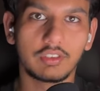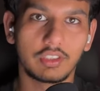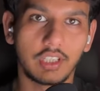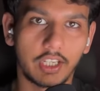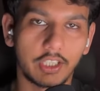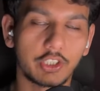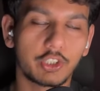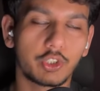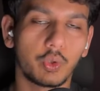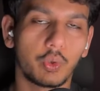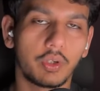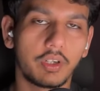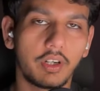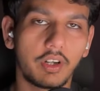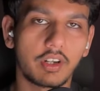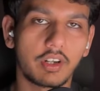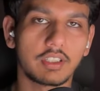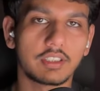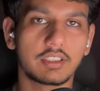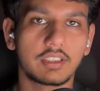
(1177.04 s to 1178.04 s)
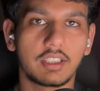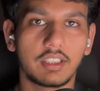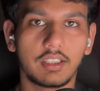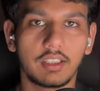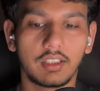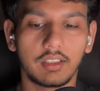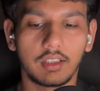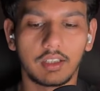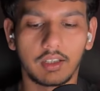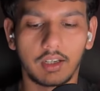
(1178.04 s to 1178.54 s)
shown interest
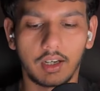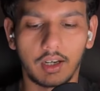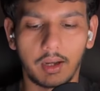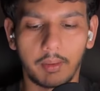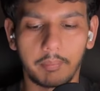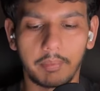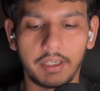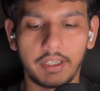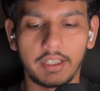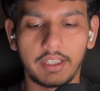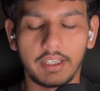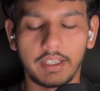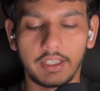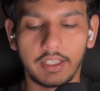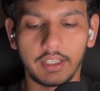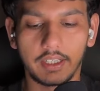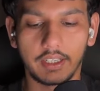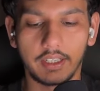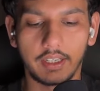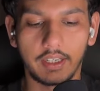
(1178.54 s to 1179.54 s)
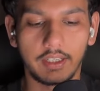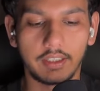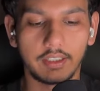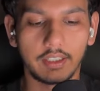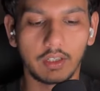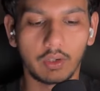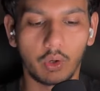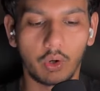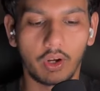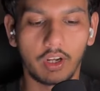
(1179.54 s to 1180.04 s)
in maintaining
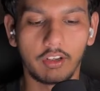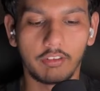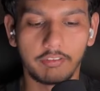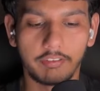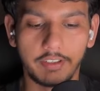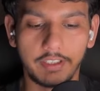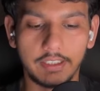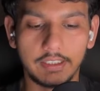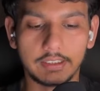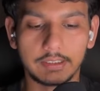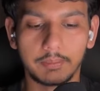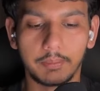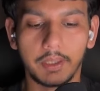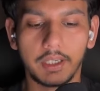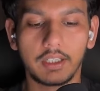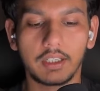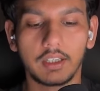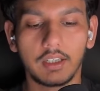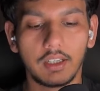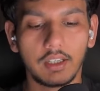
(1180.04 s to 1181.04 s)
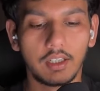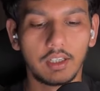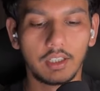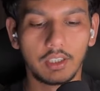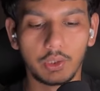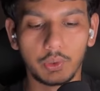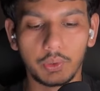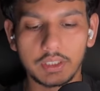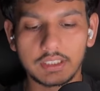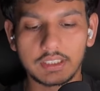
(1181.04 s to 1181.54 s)
Iranian oil fields, but
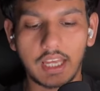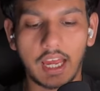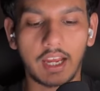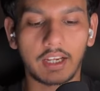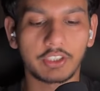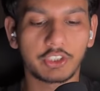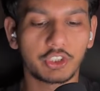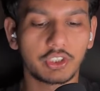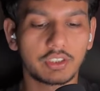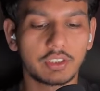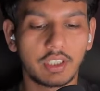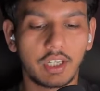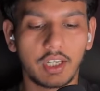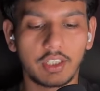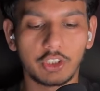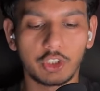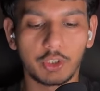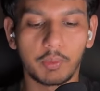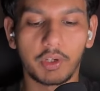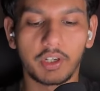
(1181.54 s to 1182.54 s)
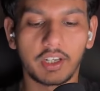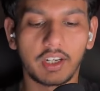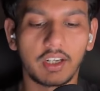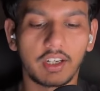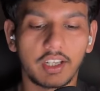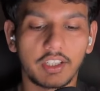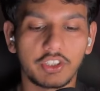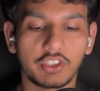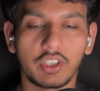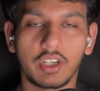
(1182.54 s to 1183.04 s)
US sanctions and geopolitical
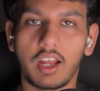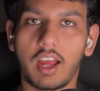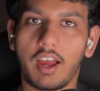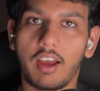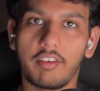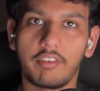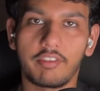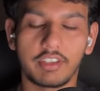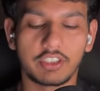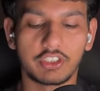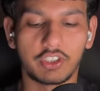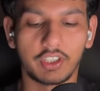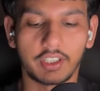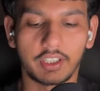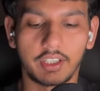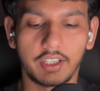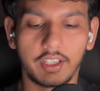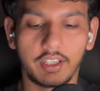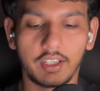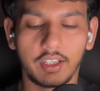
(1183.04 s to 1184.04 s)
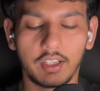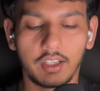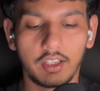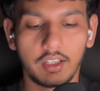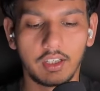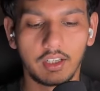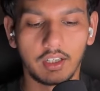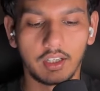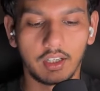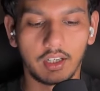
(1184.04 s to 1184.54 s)
tension have restricted
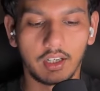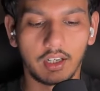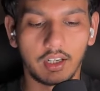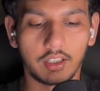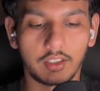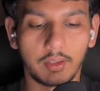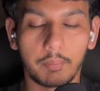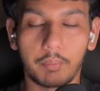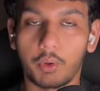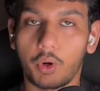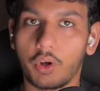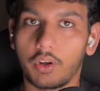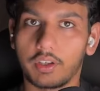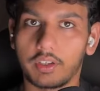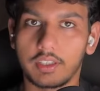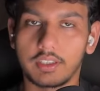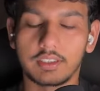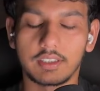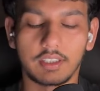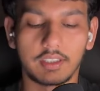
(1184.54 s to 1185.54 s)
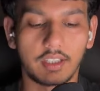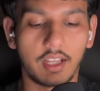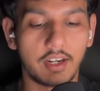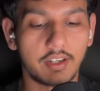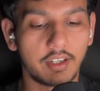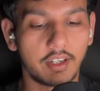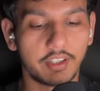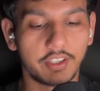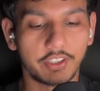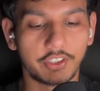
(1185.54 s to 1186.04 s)
the progress in
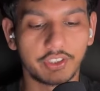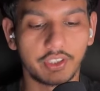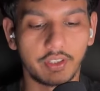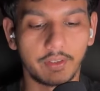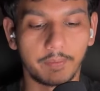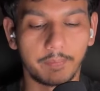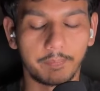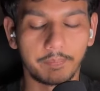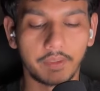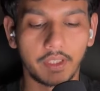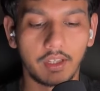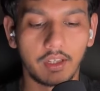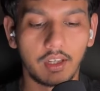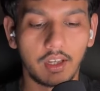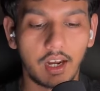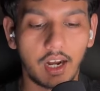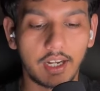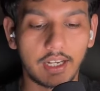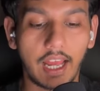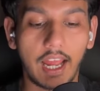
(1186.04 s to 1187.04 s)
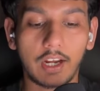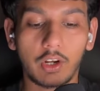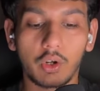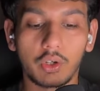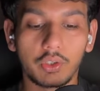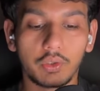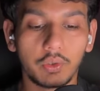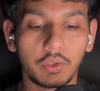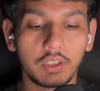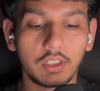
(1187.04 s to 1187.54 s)
that direction. Attack
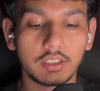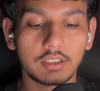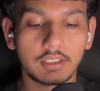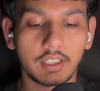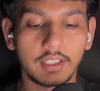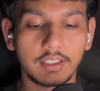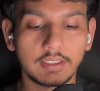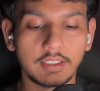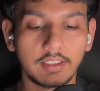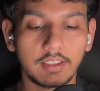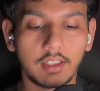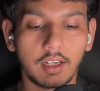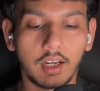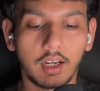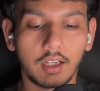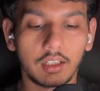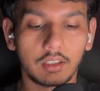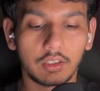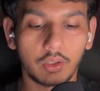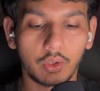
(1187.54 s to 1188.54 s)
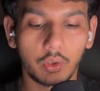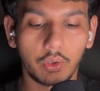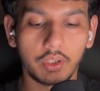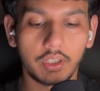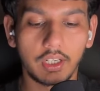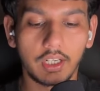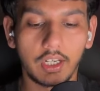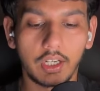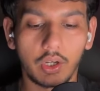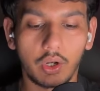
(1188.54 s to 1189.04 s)
on nuclear sites in Iran
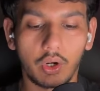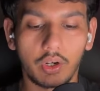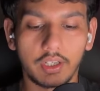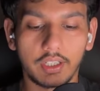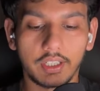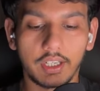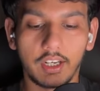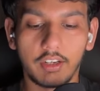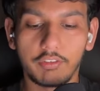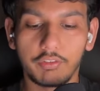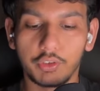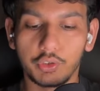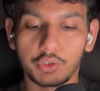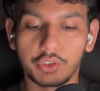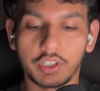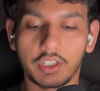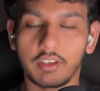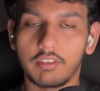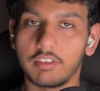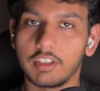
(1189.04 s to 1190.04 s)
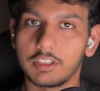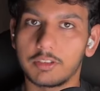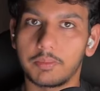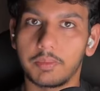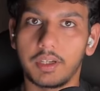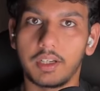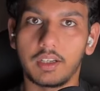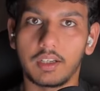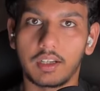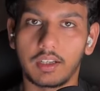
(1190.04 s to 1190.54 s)
could delay or derail future
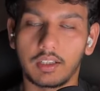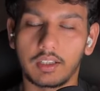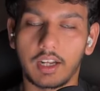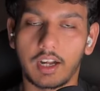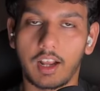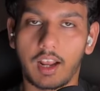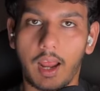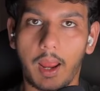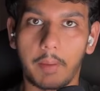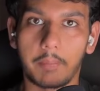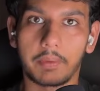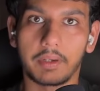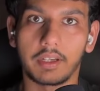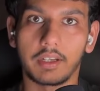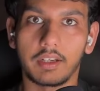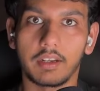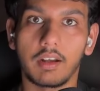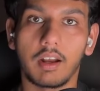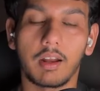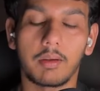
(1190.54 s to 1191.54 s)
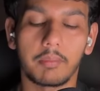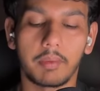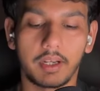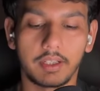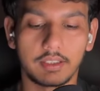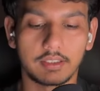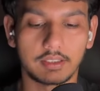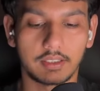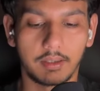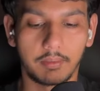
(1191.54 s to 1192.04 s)
investment that are happening in Iran
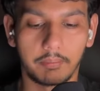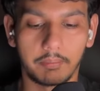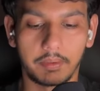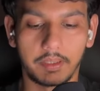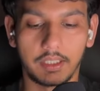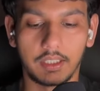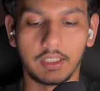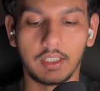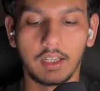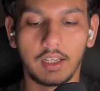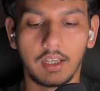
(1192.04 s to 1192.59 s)
by this company.